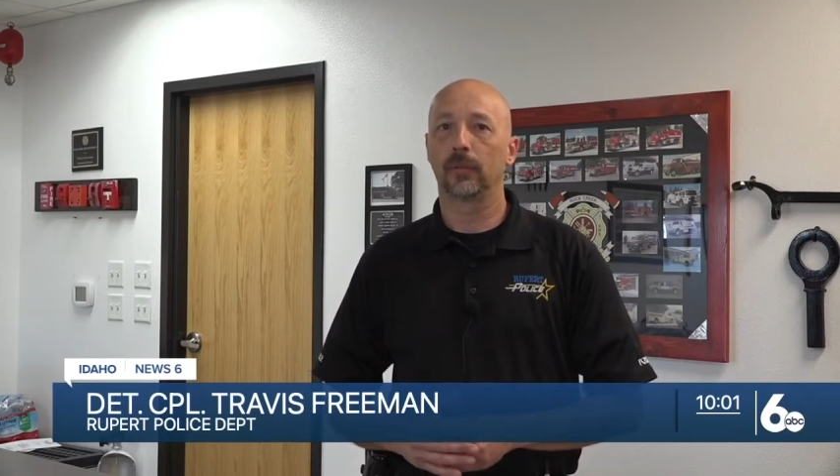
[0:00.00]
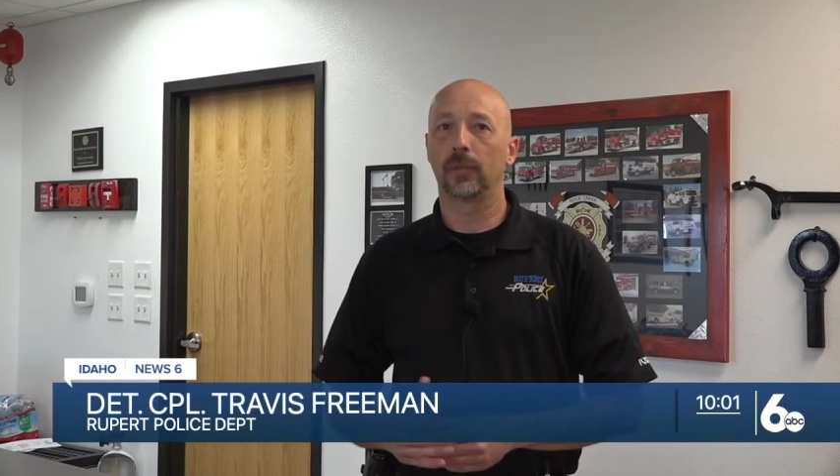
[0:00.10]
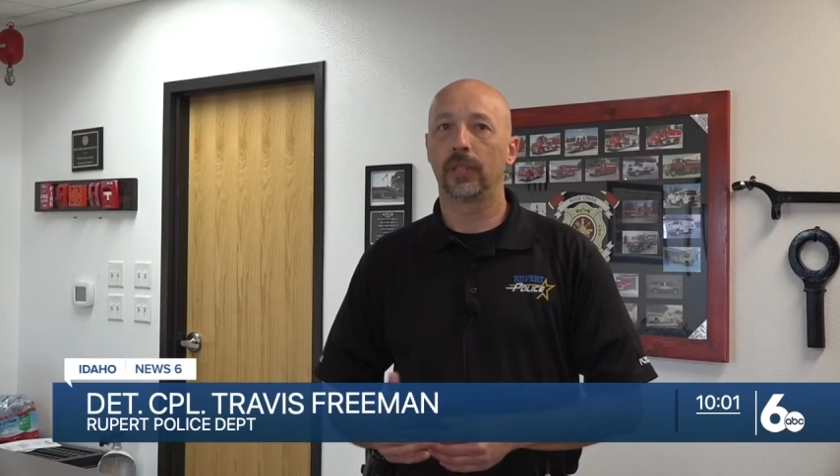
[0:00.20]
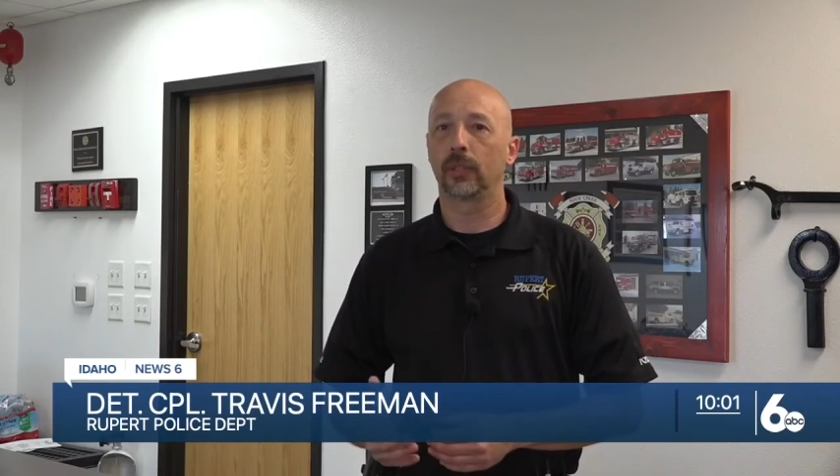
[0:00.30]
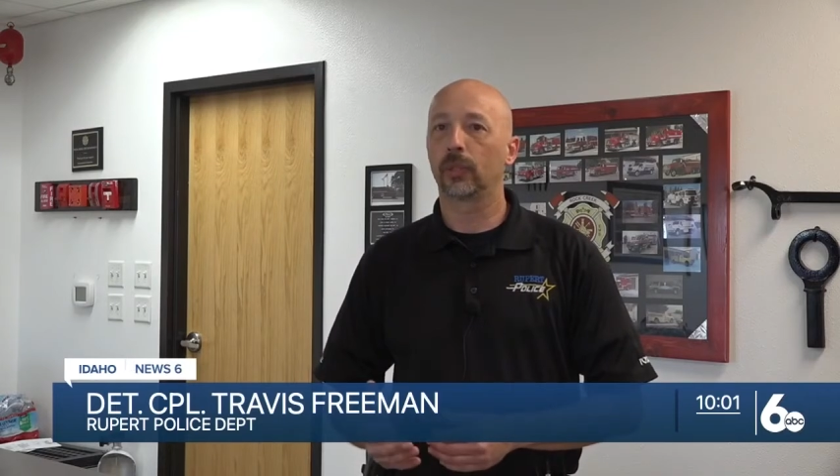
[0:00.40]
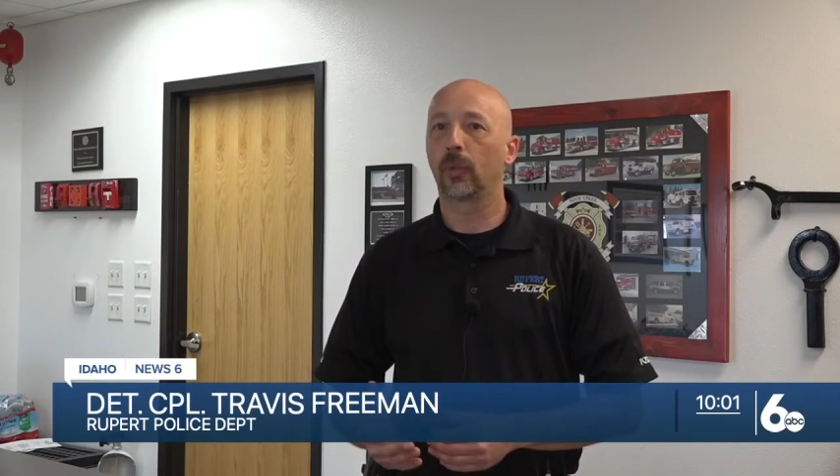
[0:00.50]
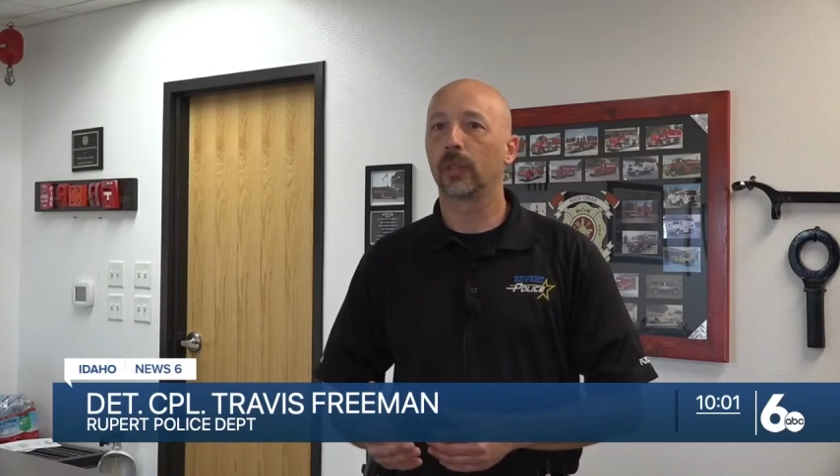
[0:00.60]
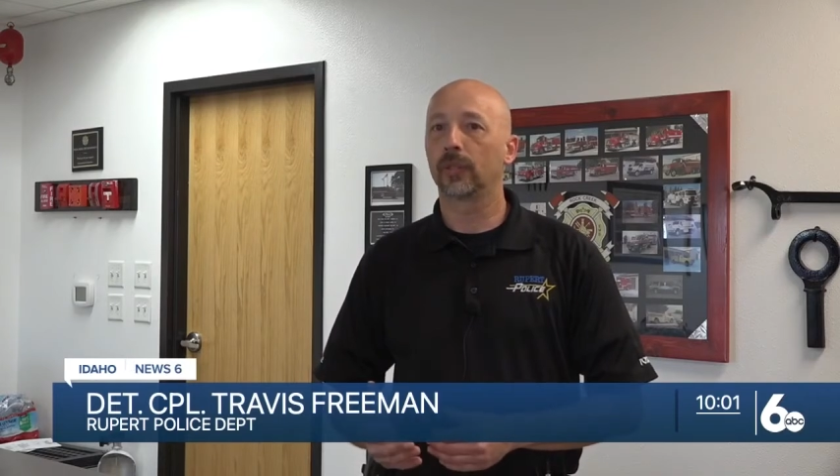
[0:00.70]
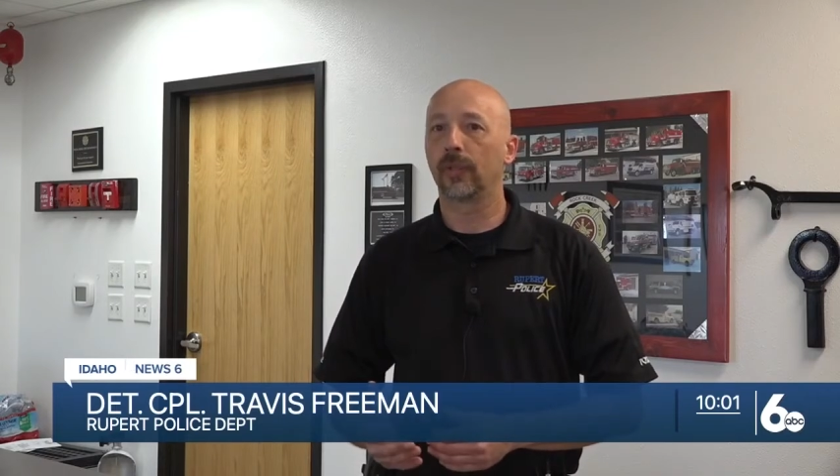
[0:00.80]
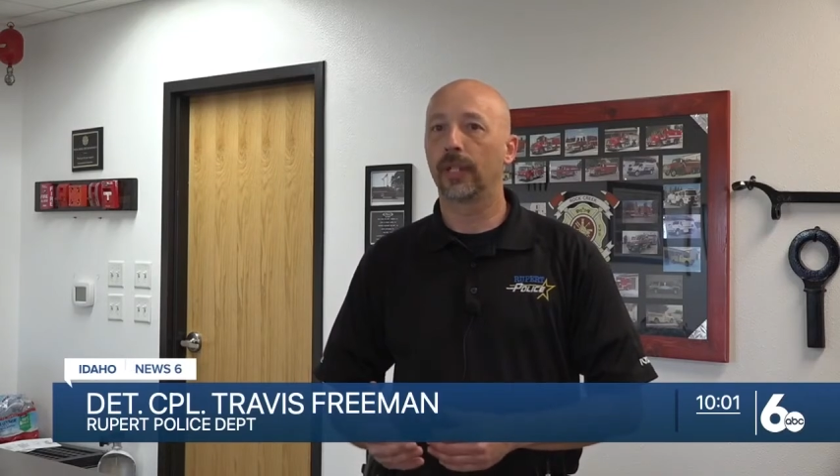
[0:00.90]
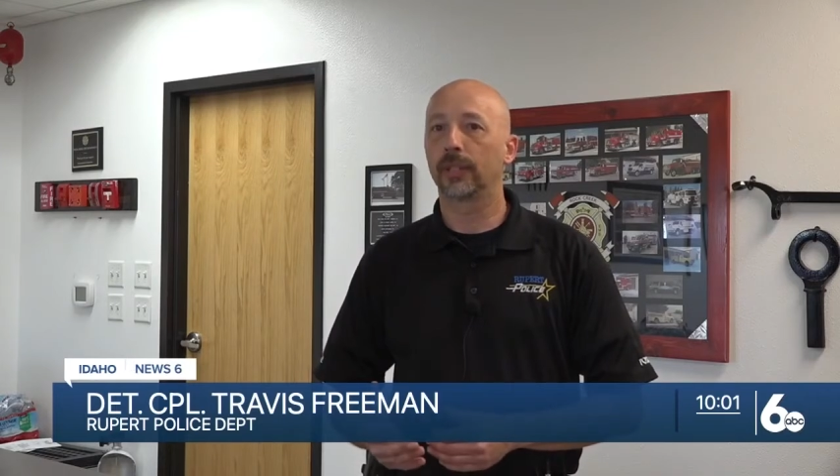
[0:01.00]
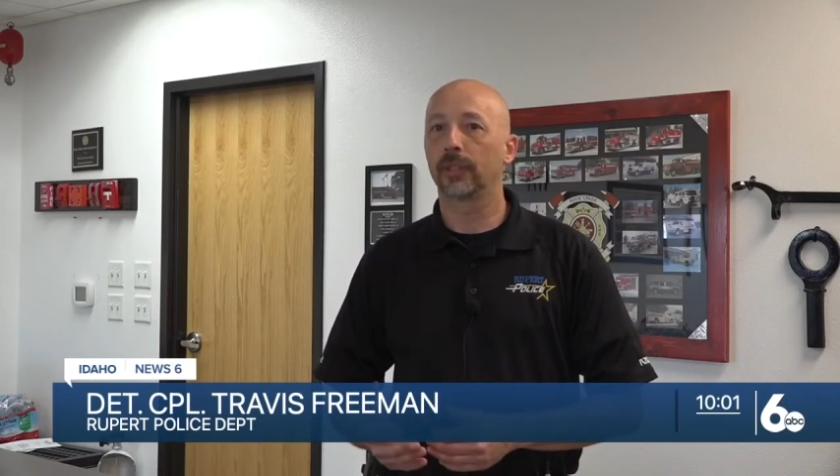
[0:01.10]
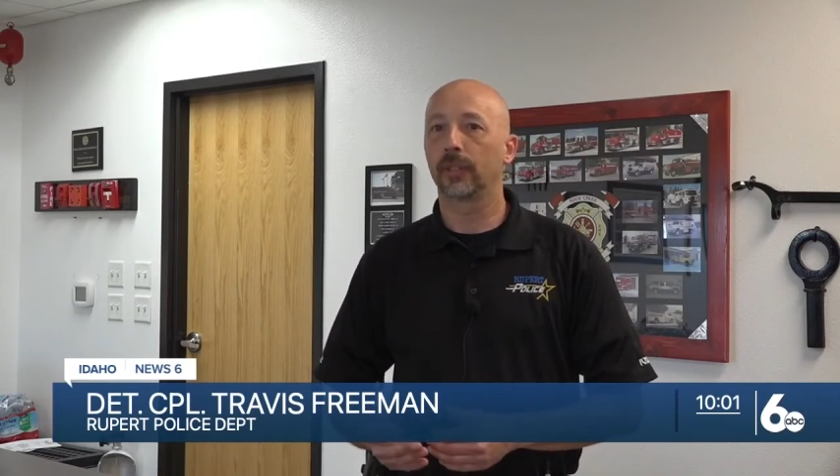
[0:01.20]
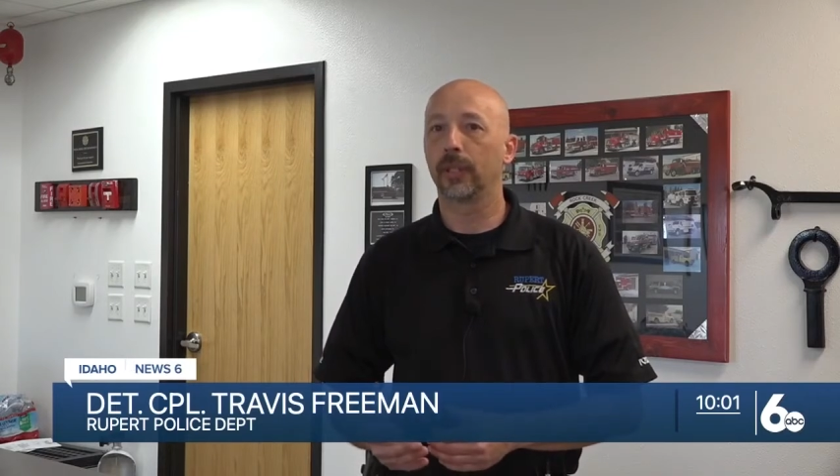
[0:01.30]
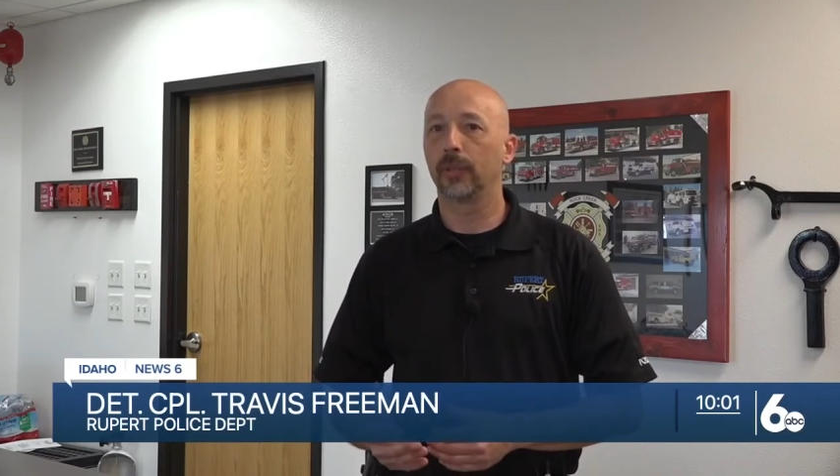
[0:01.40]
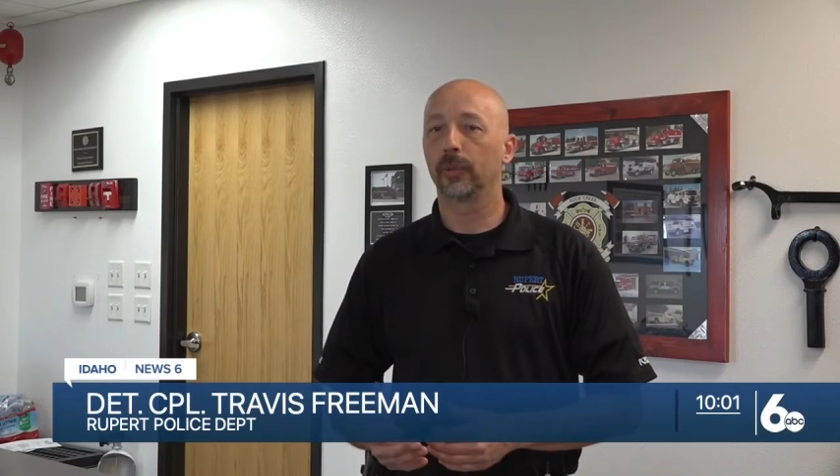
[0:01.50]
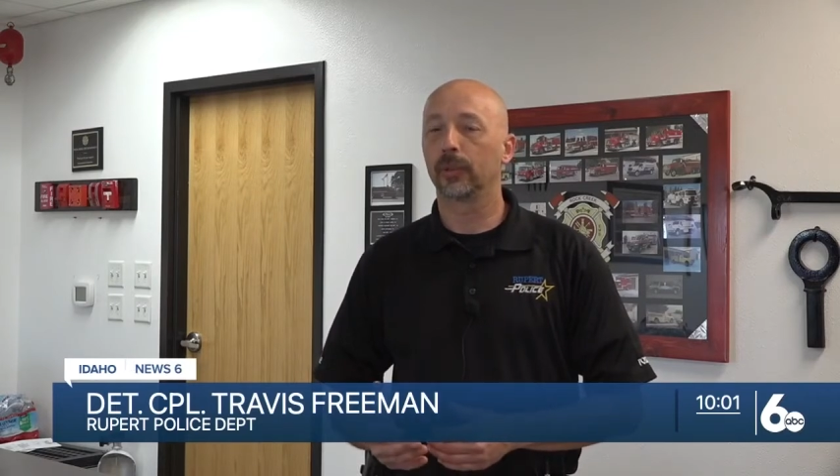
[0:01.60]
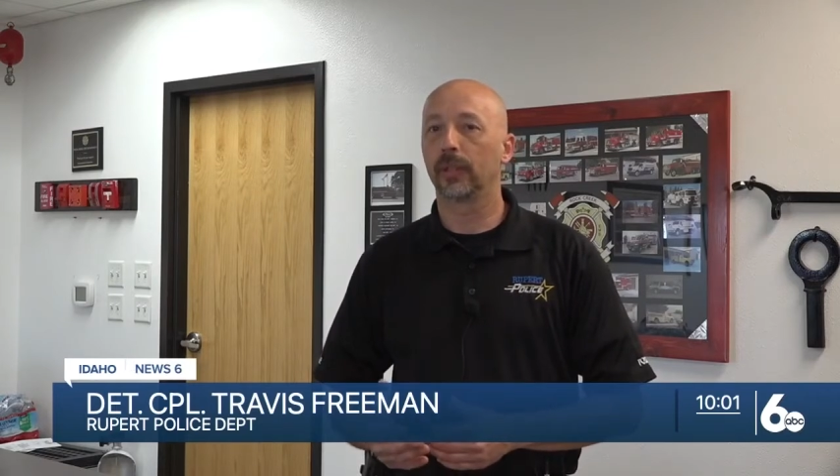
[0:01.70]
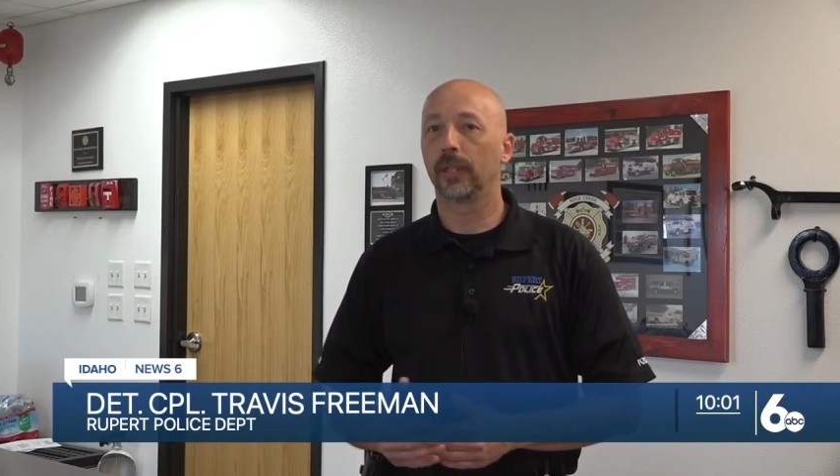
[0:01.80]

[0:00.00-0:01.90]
digital storage devices are used,